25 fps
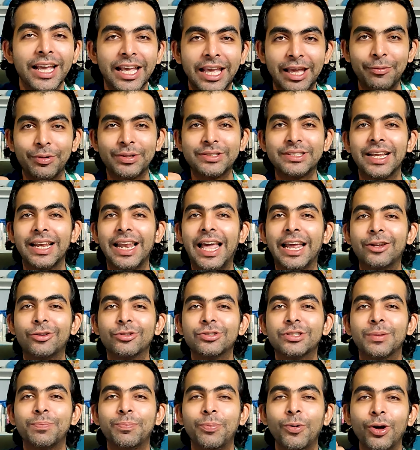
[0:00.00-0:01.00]
Give us a like to
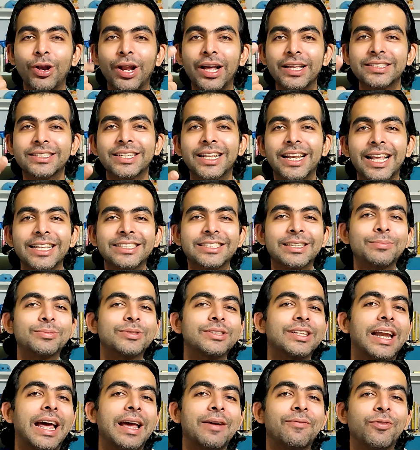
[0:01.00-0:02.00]
support us, click
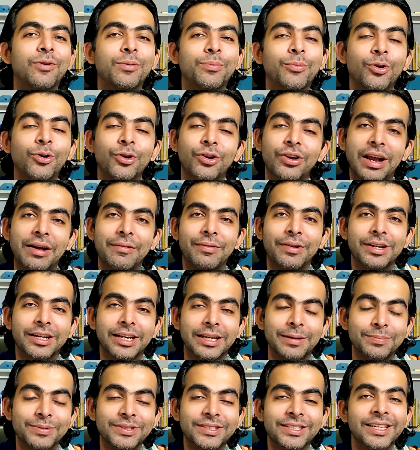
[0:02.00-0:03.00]
subscribe for more travel
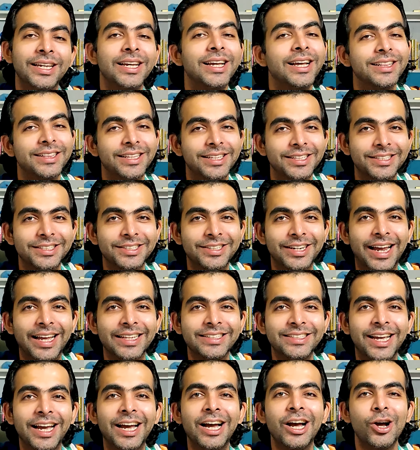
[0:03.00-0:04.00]
tips. This is
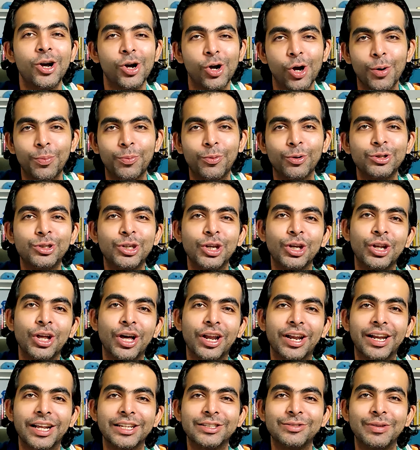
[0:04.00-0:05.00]
Raja, hope to see you in
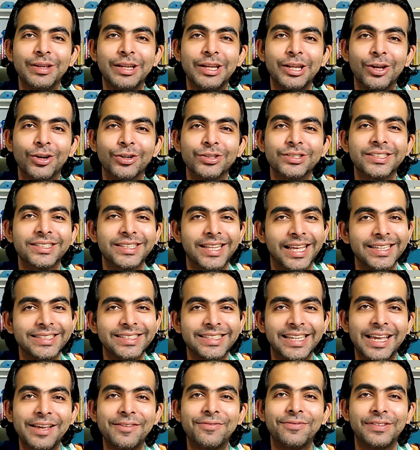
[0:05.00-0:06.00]
our next videos. Stay
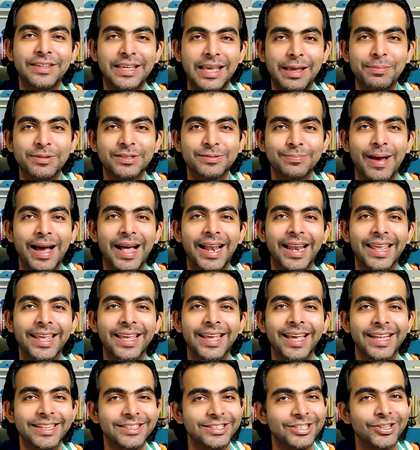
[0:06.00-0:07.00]
safe, keep smiling,
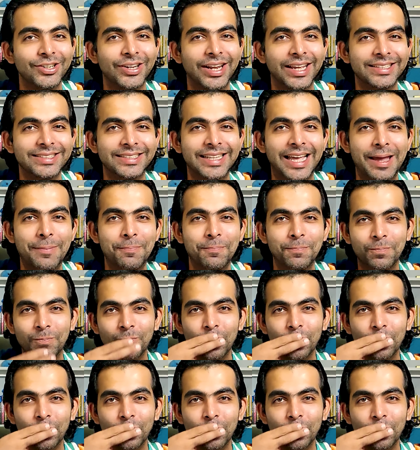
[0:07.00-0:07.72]
and see you next time.